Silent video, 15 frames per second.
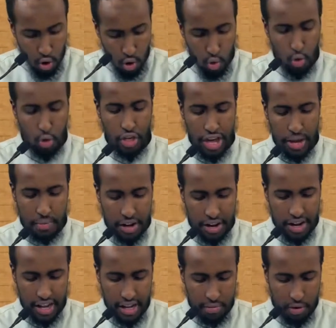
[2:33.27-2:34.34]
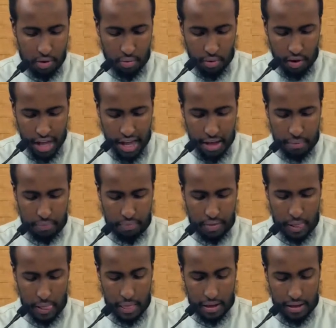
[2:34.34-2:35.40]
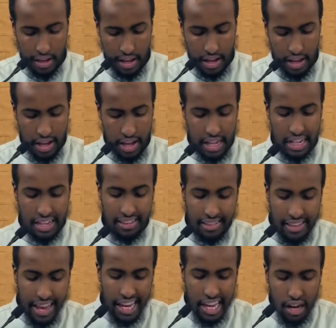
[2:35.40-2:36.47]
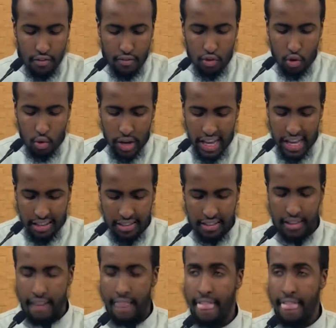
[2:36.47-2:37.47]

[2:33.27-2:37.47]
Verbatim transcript: Khuthaymin, rahimahumullah. The second view is